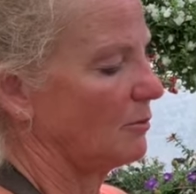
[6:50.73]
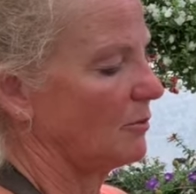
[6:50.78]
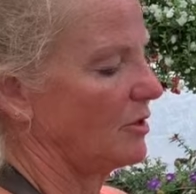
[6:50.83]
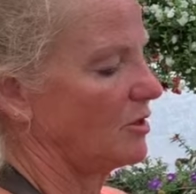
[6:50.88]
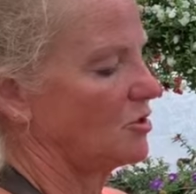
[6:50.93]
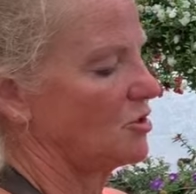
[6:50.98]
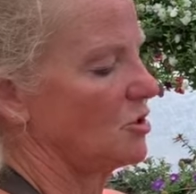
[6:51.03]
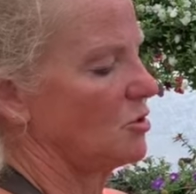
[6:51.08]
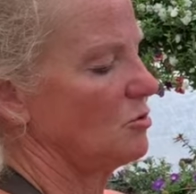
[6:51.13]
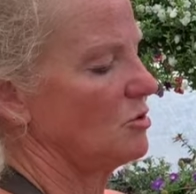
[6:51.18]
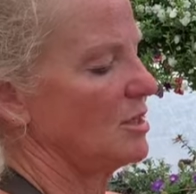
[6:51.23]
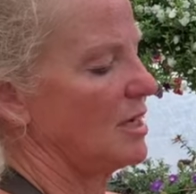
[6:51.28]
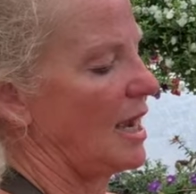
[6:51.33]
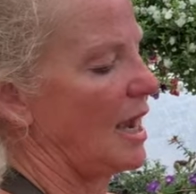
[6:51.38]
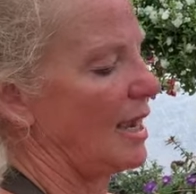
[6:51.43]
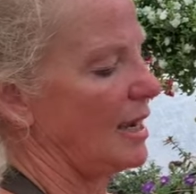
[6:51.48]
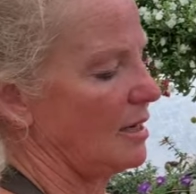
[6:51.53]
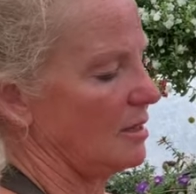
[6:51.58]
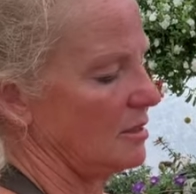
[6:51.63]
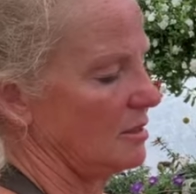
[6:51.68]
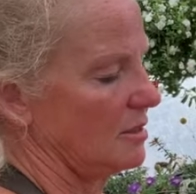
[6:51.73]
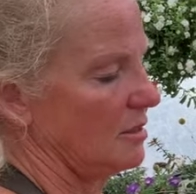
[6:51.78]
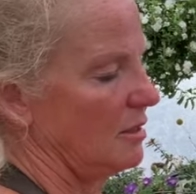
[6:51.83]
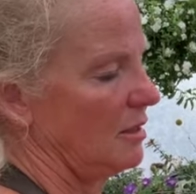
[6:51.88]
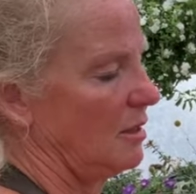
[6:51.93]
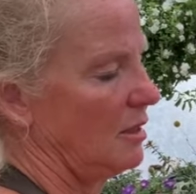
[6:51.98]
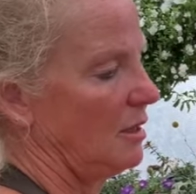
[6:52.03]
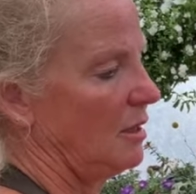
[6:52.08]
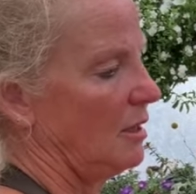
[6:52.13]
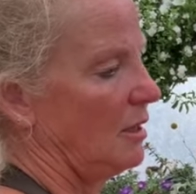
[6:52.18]
They're so tight
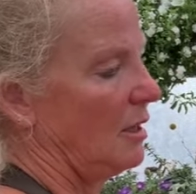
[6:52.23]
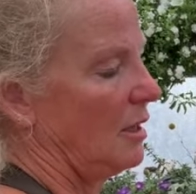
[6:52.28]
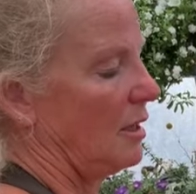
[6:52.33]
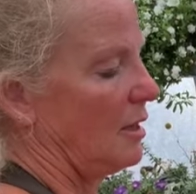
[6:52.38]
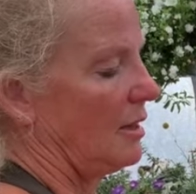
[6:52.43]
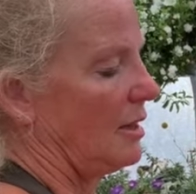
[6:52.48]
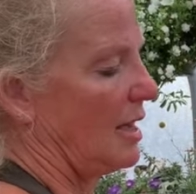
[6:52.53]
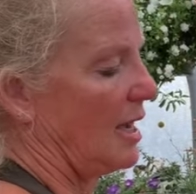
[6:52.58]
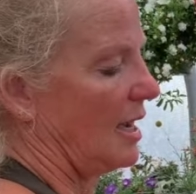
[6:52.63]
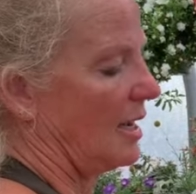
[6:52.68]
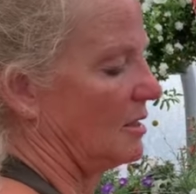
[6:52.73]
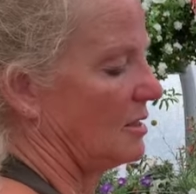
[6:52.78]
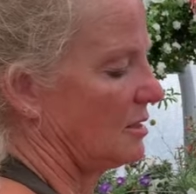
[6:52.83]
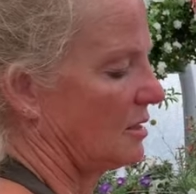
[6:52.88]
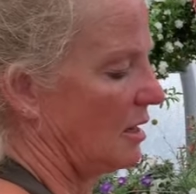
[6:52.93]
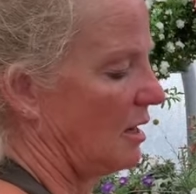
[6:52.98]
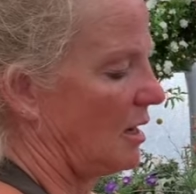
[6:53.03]
that